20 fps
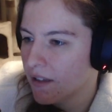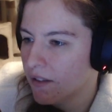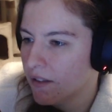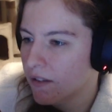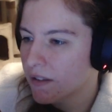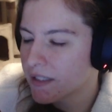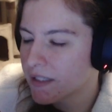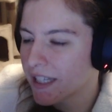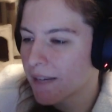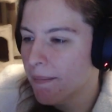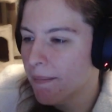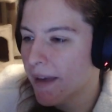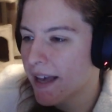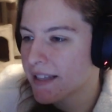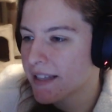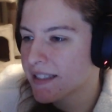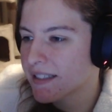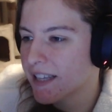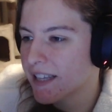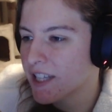Looks like a
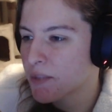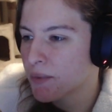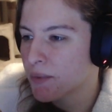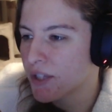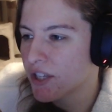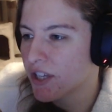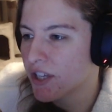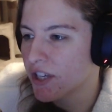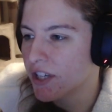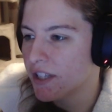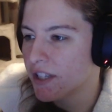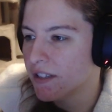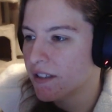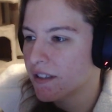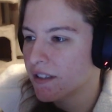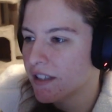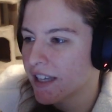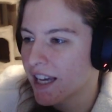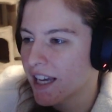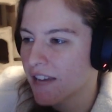mess, tastes pretty good.
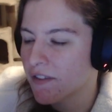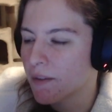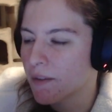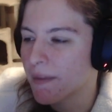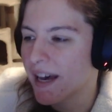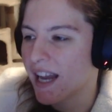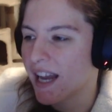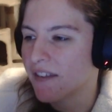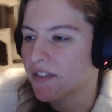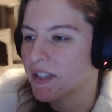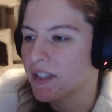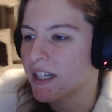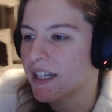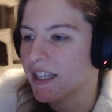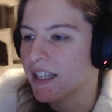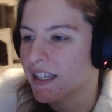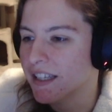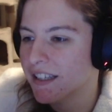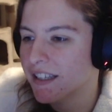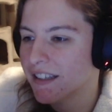Kind of feel bad for
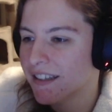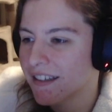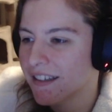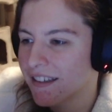eating it.